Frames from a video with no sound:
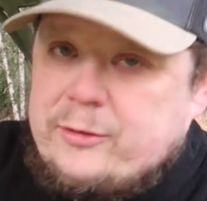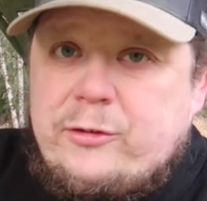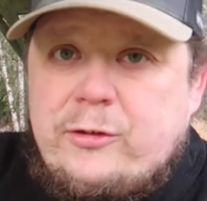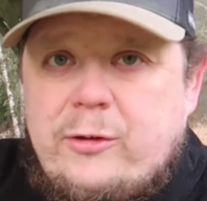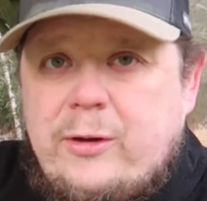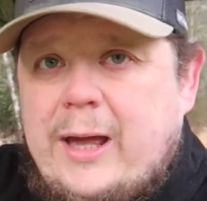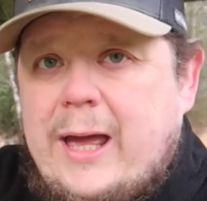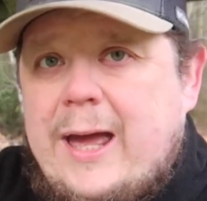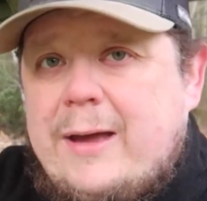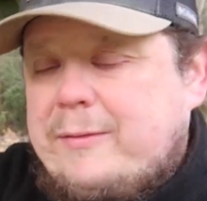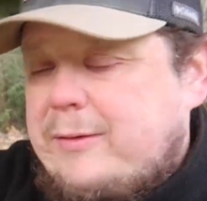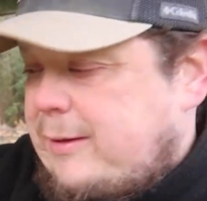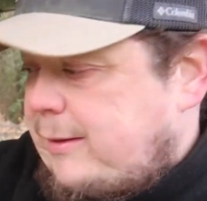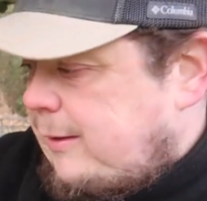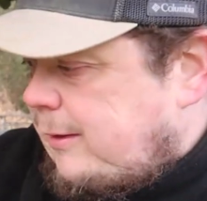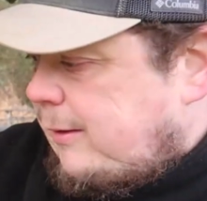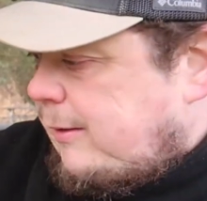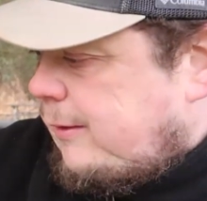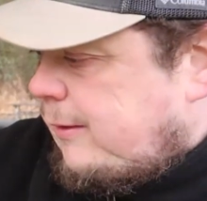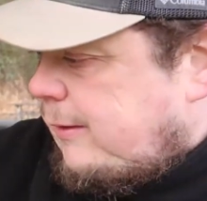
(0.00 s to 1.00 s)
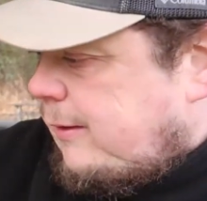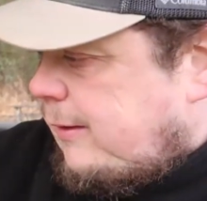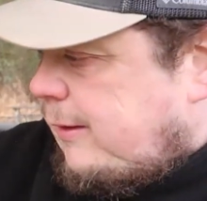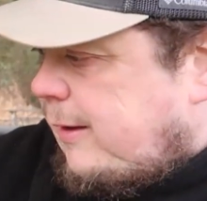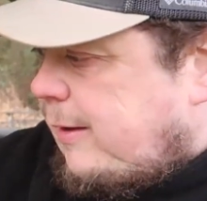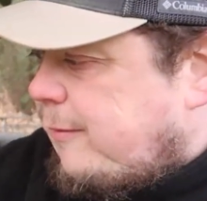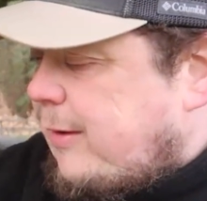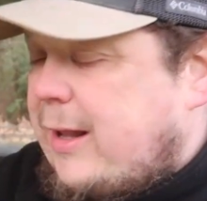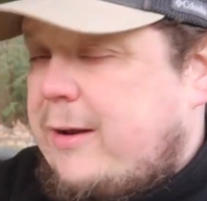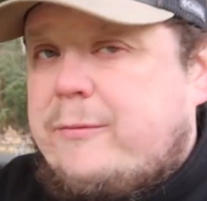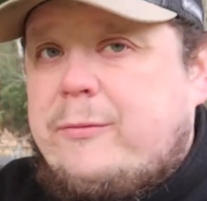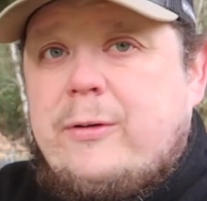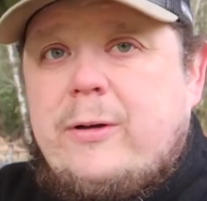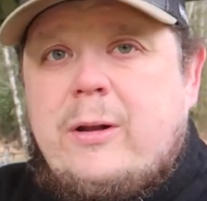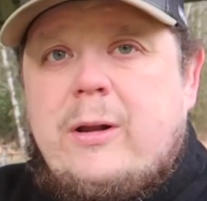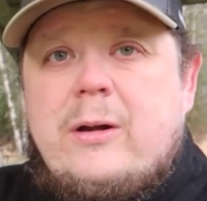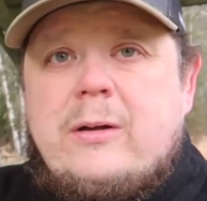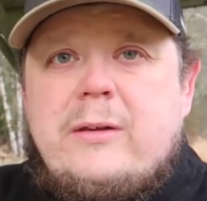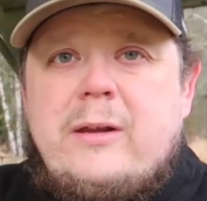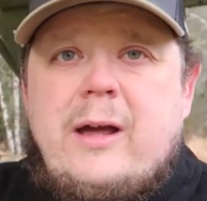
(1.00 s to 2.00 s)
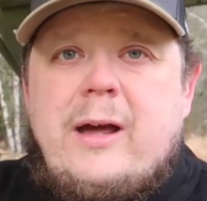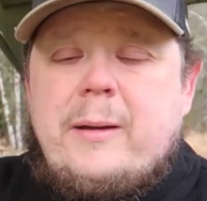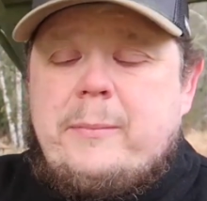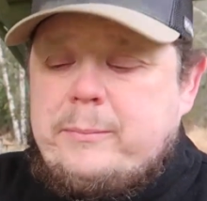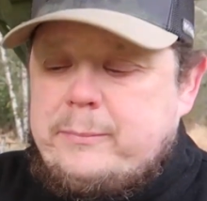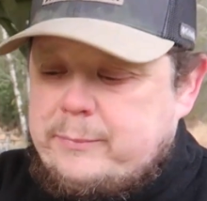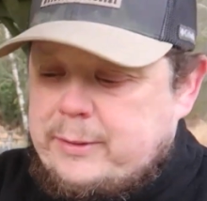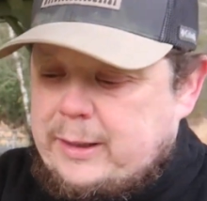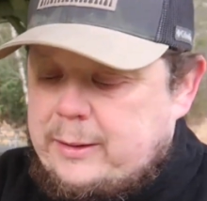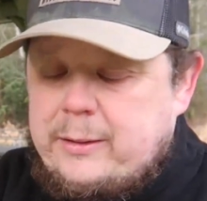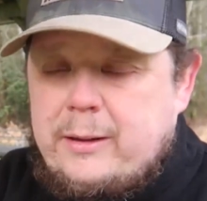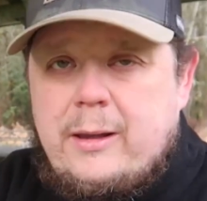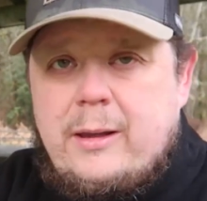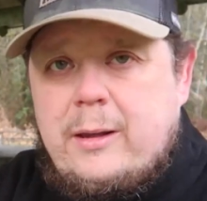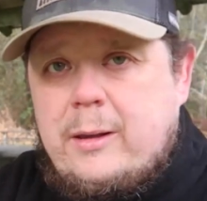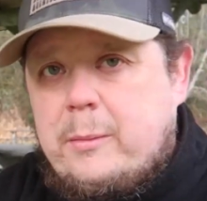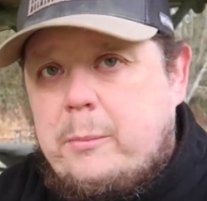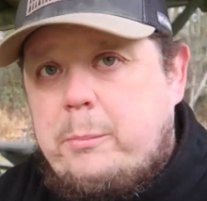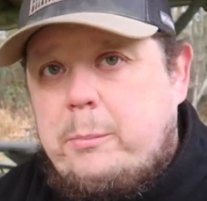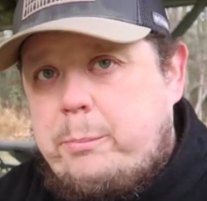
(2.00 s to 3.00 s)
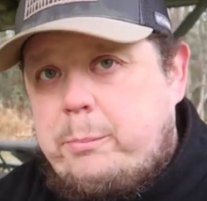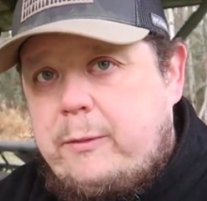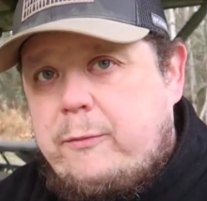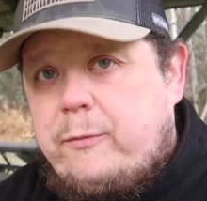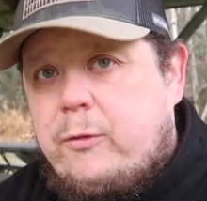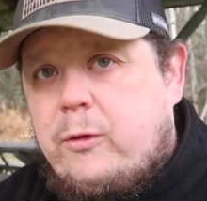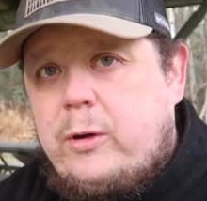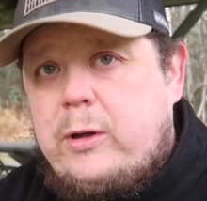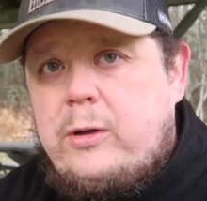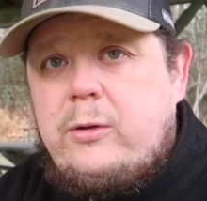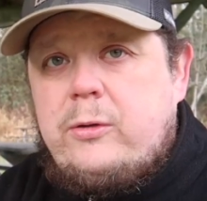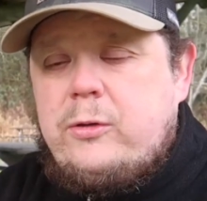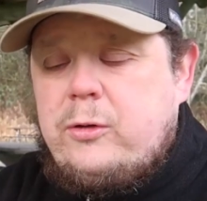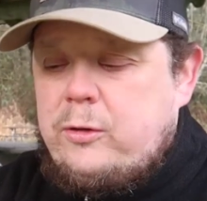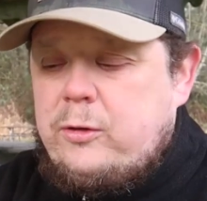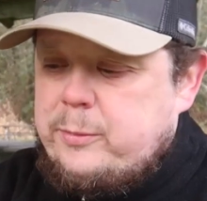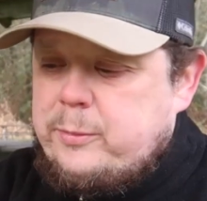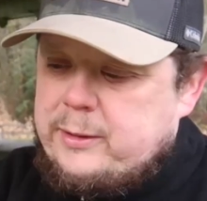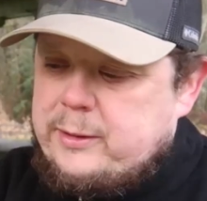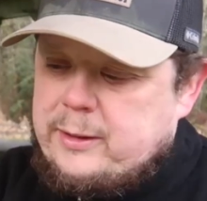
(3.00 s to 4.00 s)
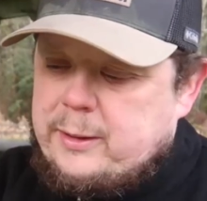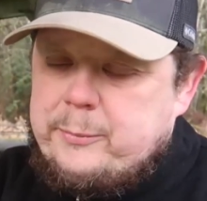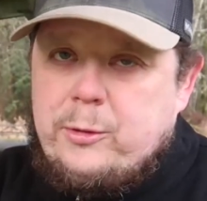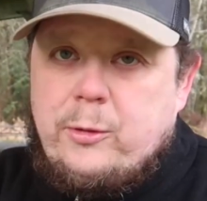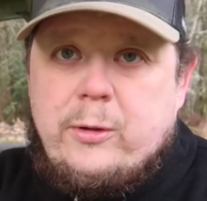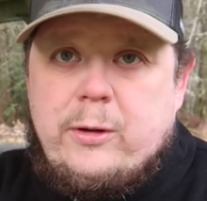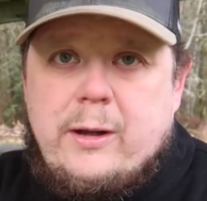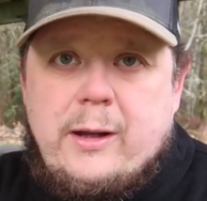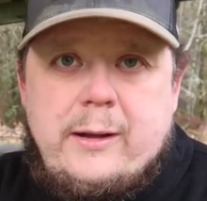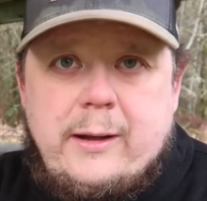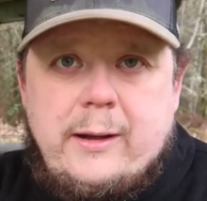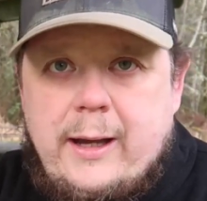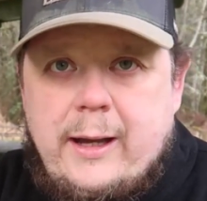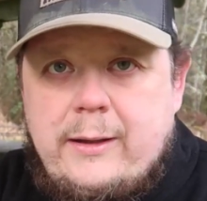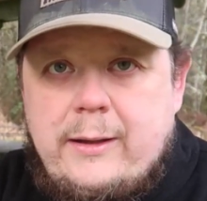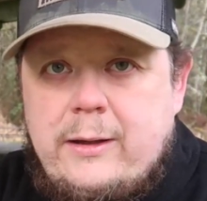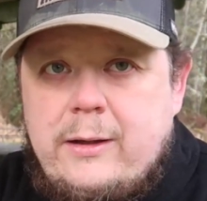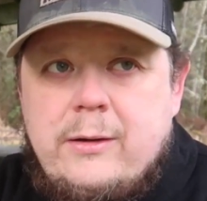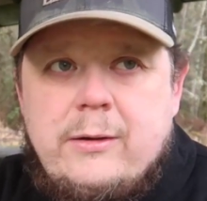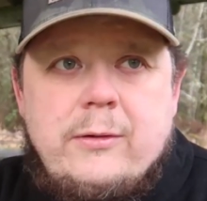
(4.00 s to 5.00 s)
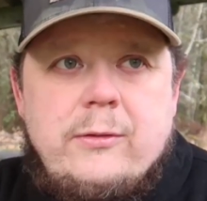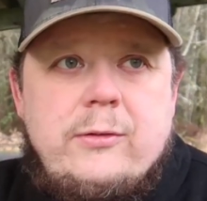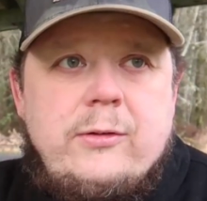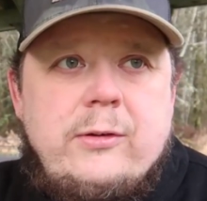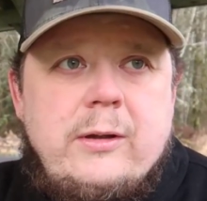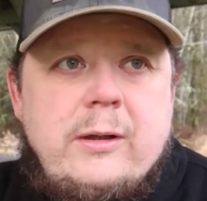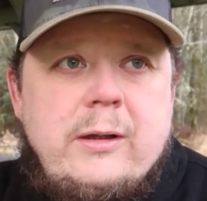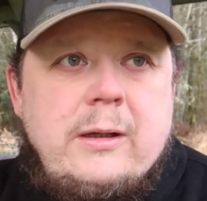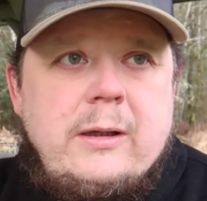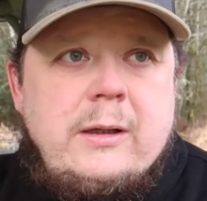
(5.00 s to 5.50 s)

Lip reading: I still have it, you know. I've had it for a long time, like before YouTube, and I'm going on 9 years.